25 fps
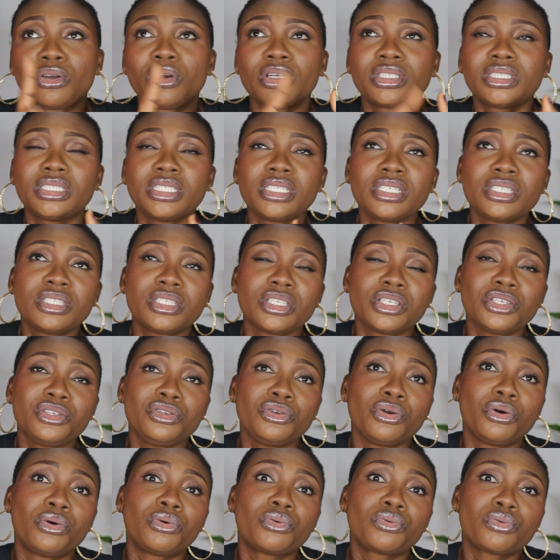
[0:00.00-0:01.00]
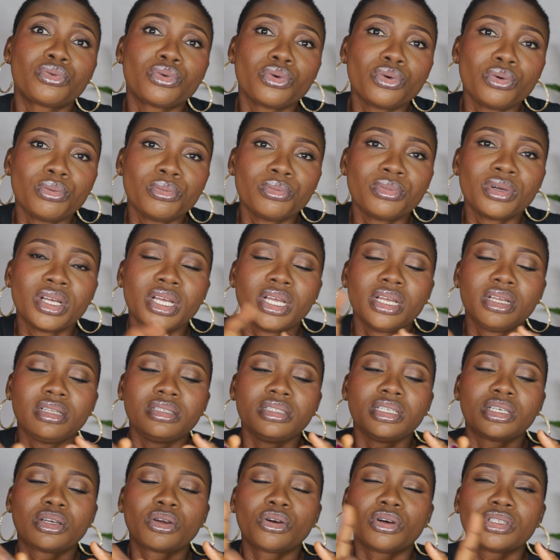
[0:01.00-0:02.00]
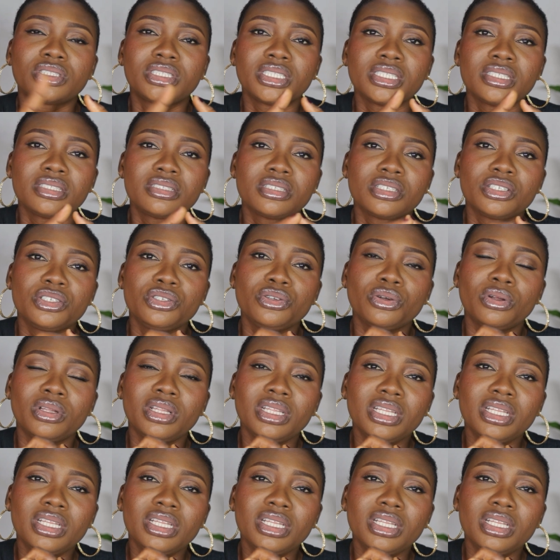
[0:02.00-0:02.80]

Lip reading: curtains in your room, the curtains in your